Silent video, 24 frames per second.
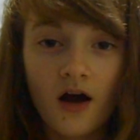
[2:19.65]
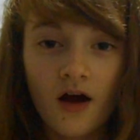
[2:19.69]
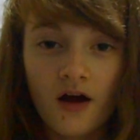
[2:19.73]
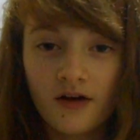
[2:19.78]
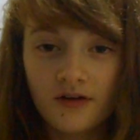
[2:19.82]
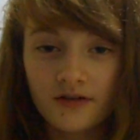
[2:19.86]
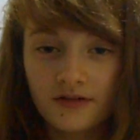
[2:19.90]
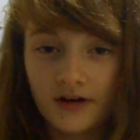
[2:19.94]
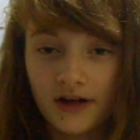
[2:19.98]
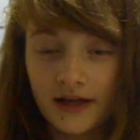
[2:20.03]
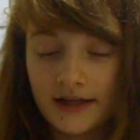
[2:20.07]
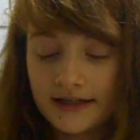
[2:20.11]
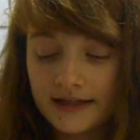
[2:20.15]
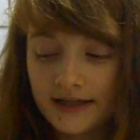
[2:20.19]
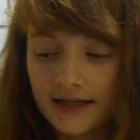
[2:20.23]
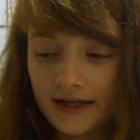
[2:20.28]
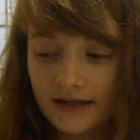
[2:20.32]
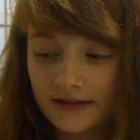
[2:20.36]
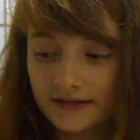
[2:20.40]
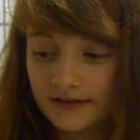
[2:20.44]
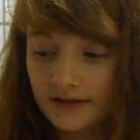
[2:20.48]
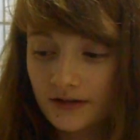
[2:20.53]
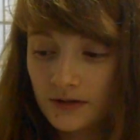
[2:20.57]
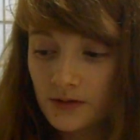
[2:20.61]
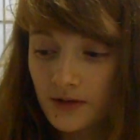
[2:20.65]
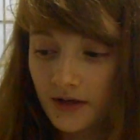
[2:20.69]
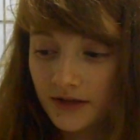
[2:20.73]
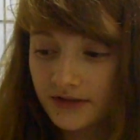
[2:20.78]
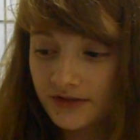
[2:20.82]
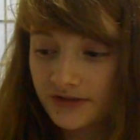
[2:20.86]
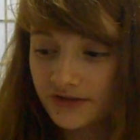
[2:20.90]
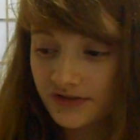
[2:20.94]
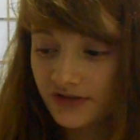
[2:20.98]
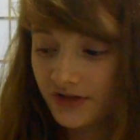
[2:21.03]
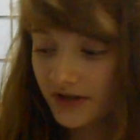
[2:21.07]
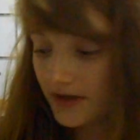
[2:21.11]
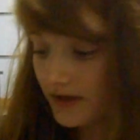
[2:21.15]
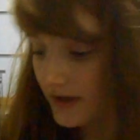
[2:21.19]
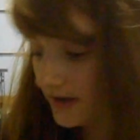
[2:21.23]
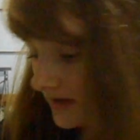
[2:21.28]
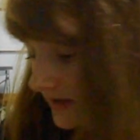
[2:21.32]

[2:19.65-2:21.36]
Alright, next question.